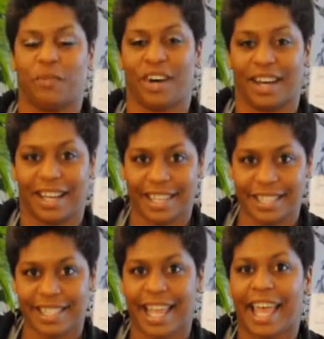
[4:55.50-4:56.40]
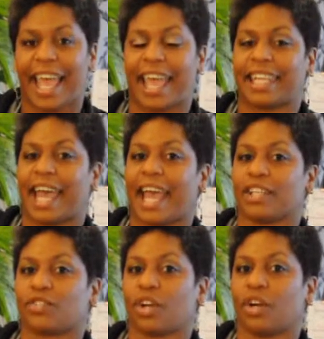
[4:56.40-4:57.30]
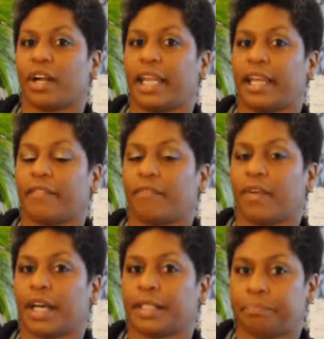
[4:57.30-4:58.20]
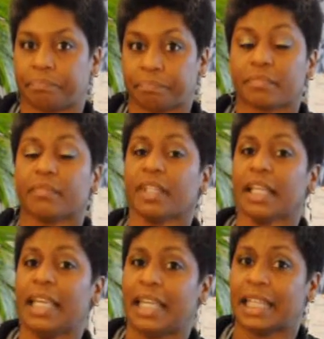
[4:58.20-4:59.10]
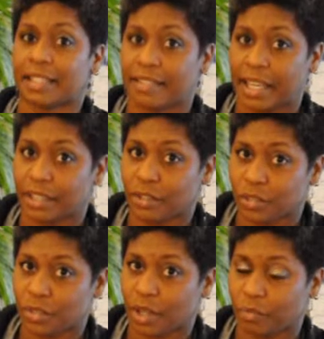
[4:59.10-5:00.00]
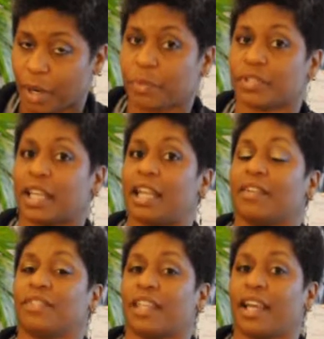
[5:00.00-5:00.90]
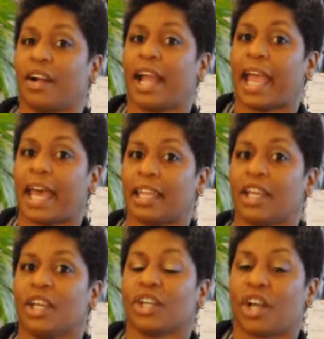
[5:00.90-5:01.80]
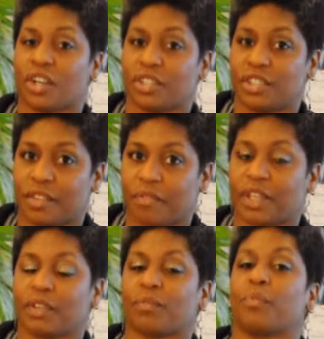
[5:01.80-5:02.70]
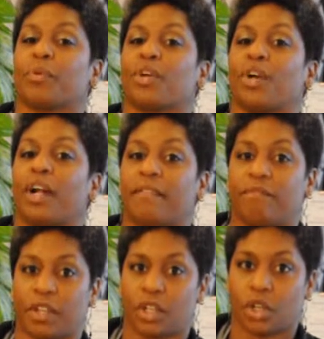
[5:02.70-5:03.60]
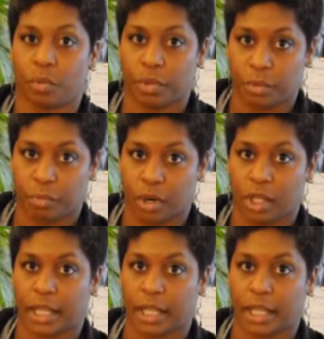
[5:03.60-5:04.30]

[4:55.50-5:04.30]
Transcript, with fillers: was and to ask her if um, any of the sales representatives there had gone into the fitting room with her and fitted her with the bra